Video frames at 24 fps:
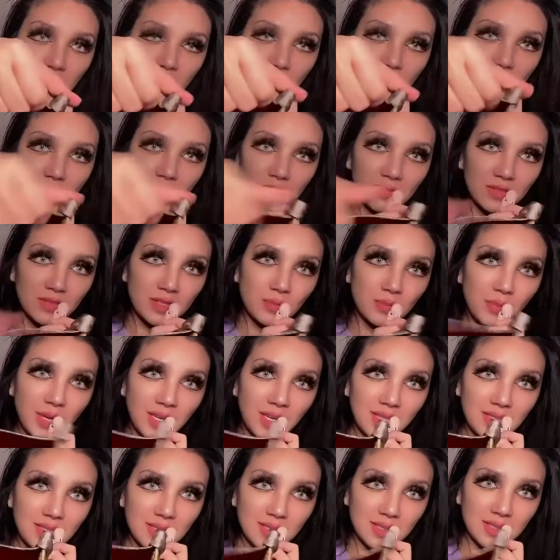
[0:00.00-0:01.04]
of
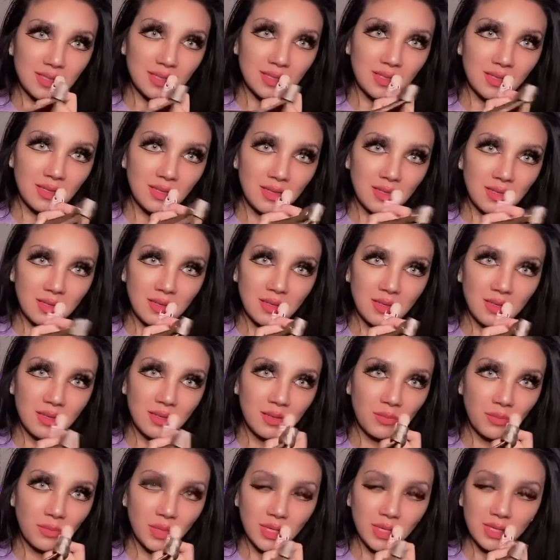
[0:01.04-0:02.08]
space
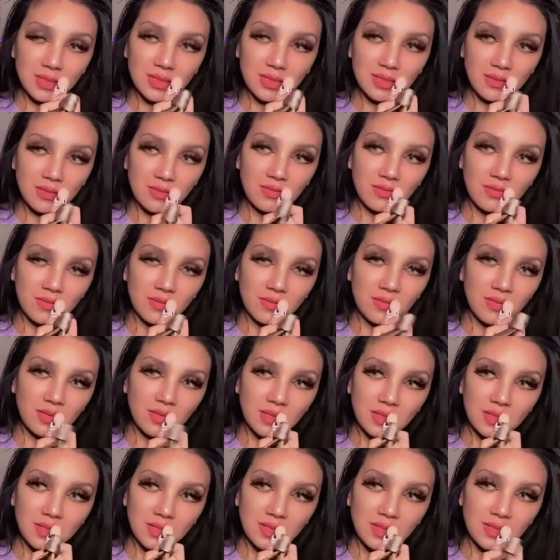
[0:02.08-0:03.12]
because
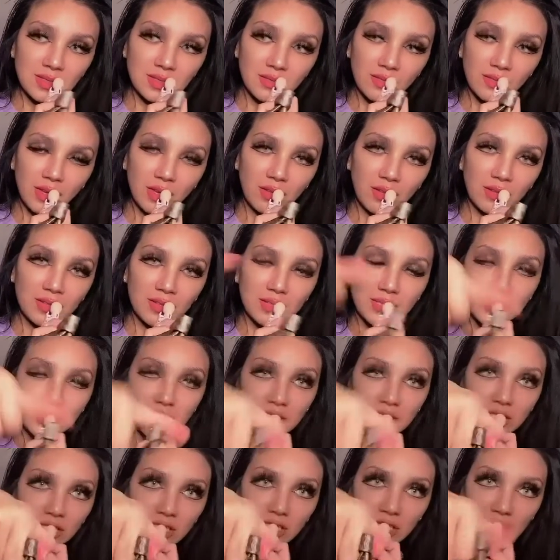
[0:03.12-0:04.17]
of how they're
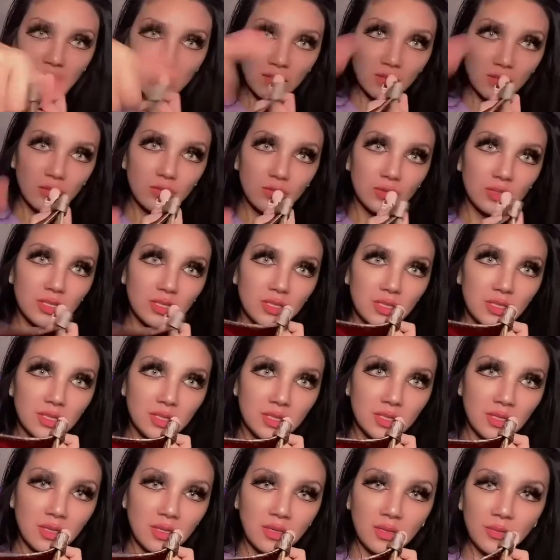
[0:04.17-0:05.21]
cinched at the corners.
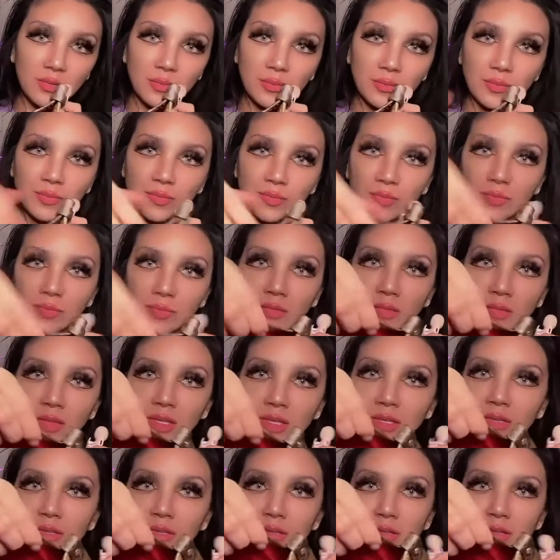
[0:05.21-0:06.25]

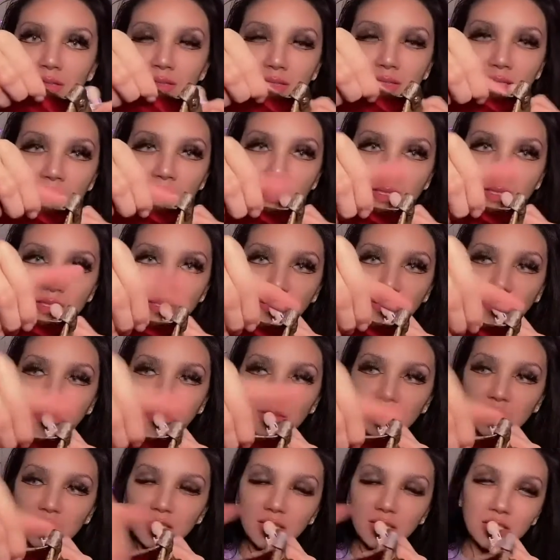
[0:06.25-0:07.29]
You're losing a good
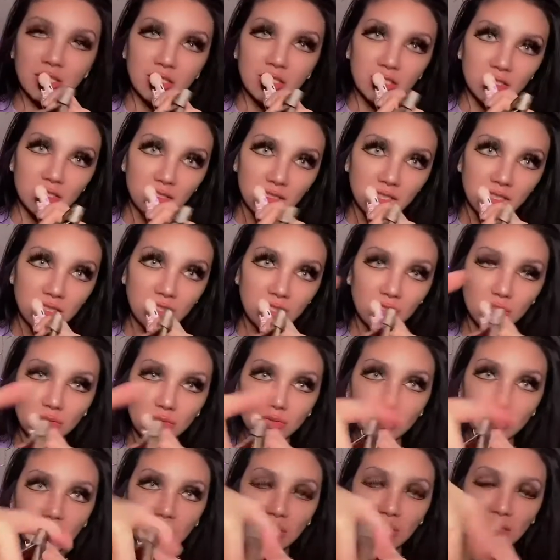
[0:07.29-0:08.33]
half an inch on each
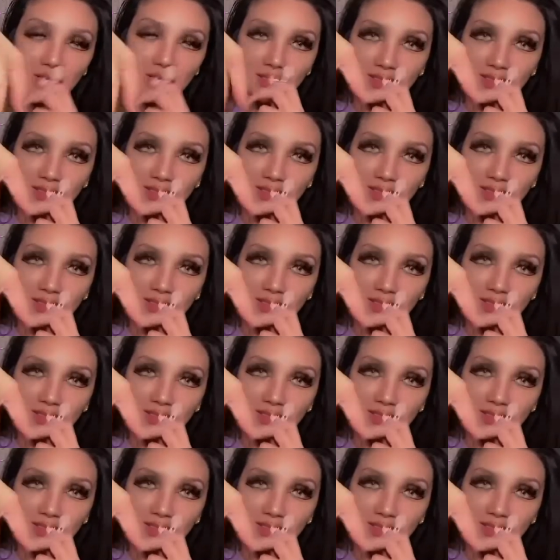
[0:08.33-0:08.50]
corner.